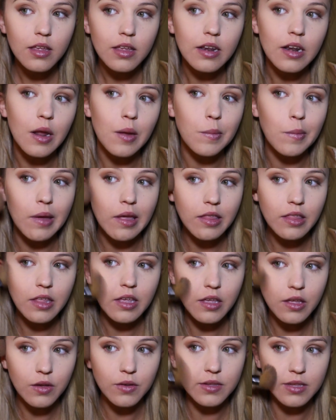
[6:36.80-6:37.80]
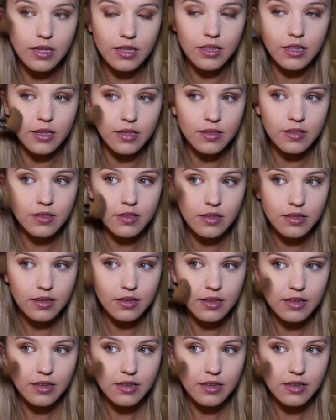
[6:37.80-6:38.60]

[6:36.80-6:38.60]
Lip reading: And I'm mainly using this